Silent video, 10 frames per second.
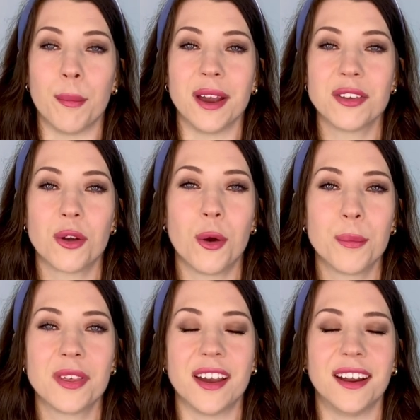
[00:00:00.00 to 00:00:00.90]
my
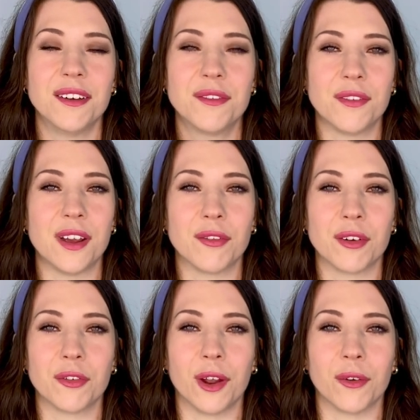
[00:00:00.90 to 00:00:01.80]
top 10 favourite
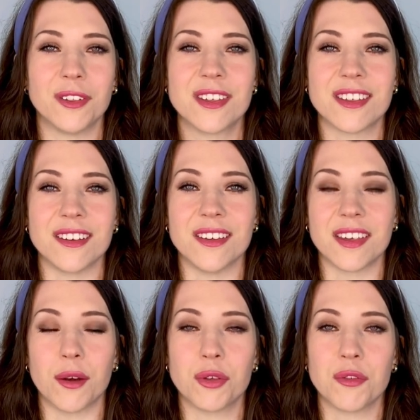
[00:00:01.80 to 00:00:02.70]
fragrances
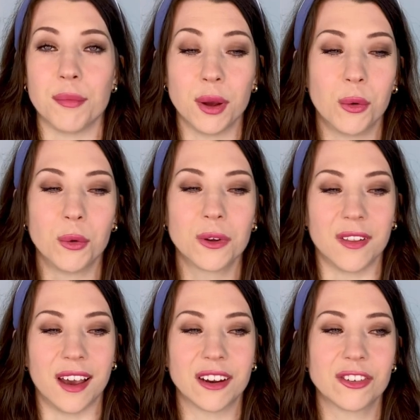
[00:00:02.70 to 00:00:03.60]
out of my whole
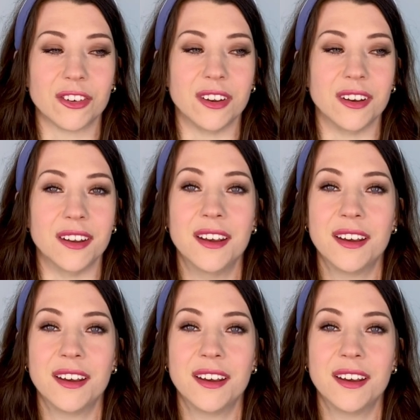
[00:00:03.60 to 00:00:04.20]
collection